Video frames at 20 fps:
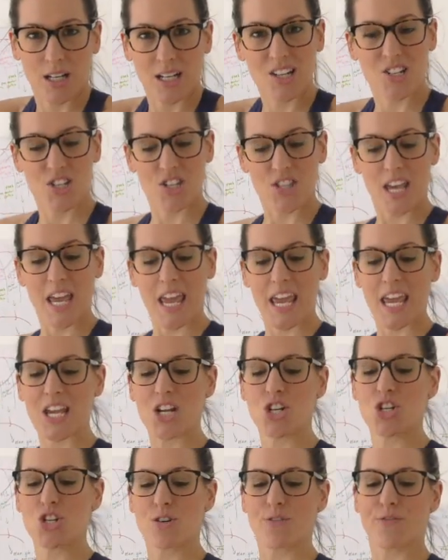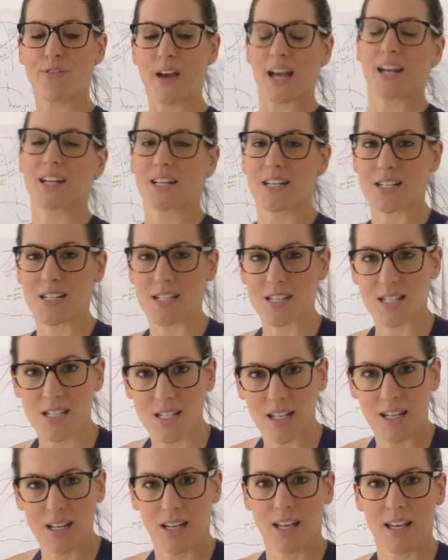It's the hinge
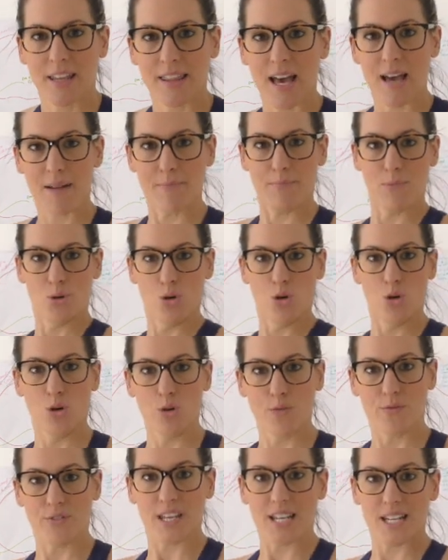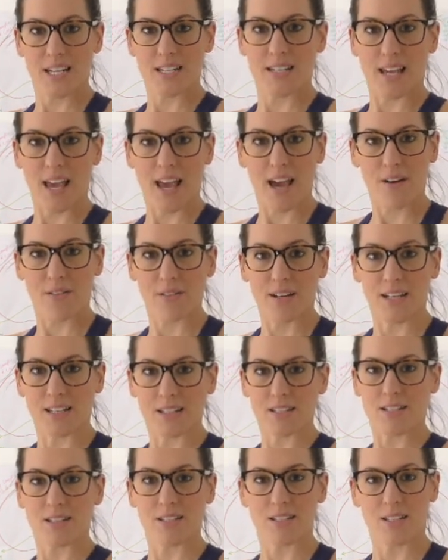factors that move these
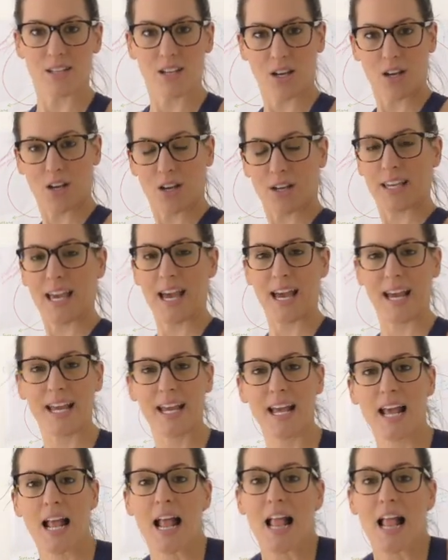areas, okay?